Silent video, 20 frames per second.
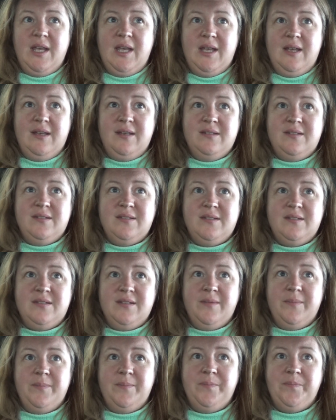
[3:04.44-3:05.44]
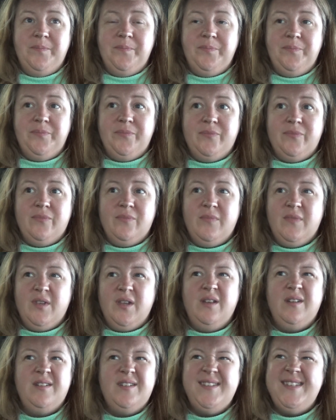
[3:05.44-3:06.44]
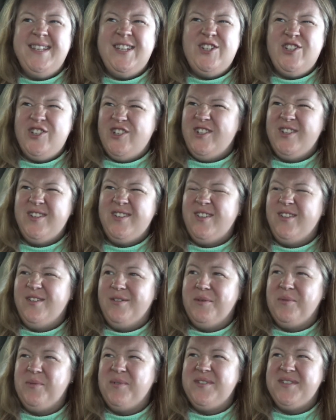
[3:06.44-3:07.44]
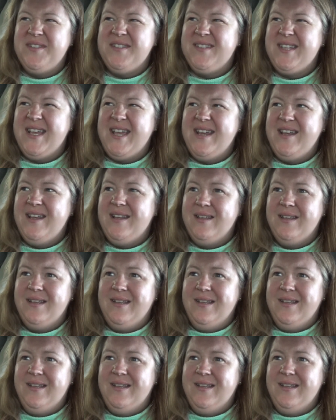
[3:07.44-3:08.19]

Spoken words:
his condition, I want to say,